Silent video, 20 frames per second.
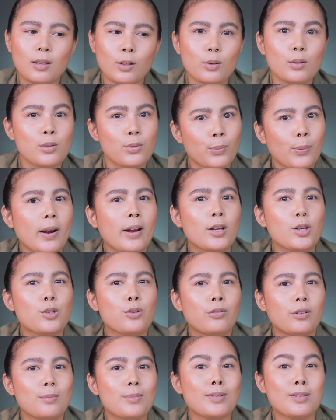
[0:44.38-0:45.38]
those
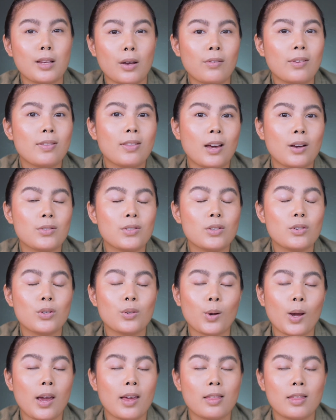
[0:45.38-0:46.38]
range from 7,000
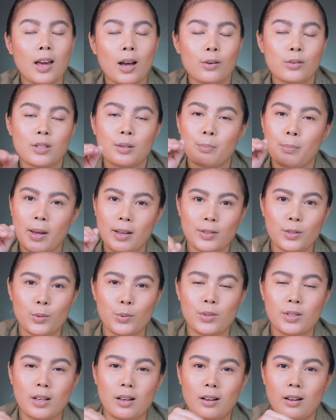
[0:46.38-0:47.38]
to 8,000
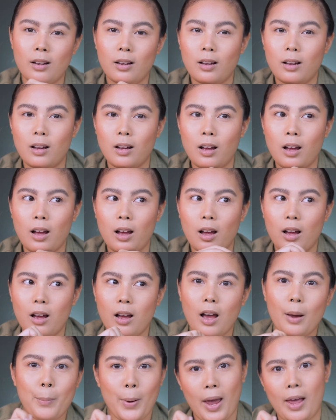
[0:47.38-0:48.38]
pesos
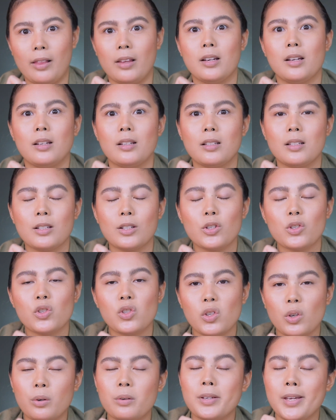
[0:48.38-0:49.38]
a palette.
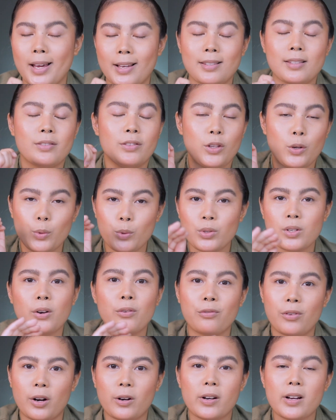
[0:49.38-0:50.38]
So yes, those
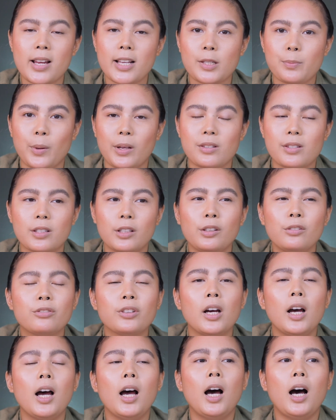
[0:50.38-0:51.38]
are very
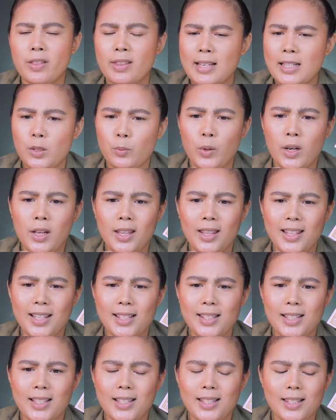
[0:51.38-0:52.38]
expensive. So for this one,
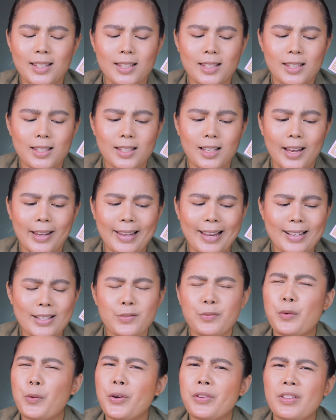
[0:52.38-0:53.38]
this is, I
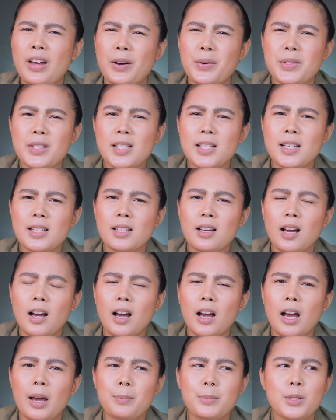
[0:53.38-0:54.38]
guess,
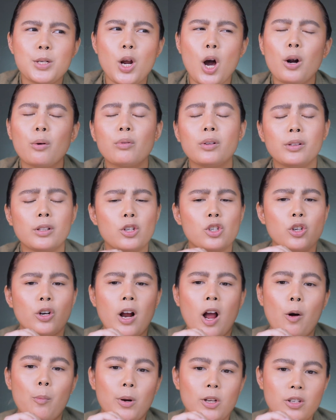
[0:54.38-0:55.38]
4,000. I'm not really
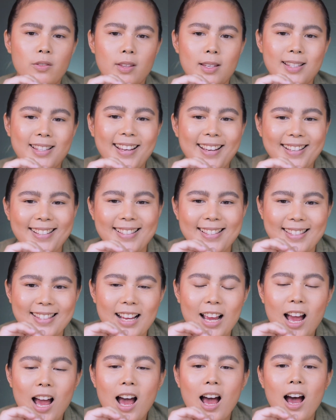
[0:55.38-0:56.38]
sure how much this
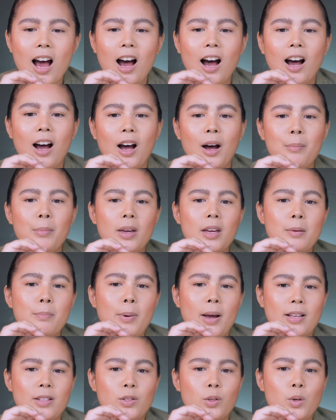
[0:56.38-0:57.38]
is
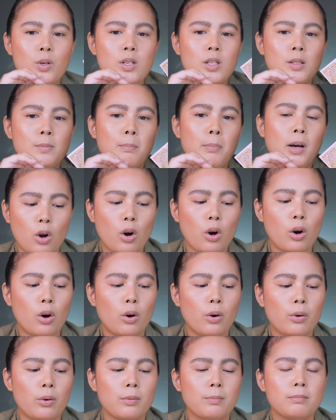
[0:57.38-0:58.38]
in pesos.
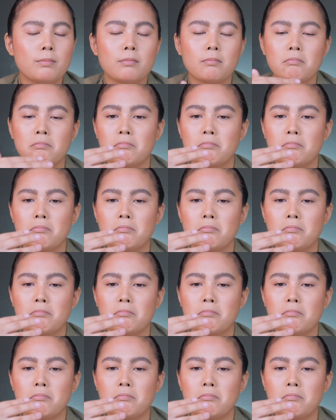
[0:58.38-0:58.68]
So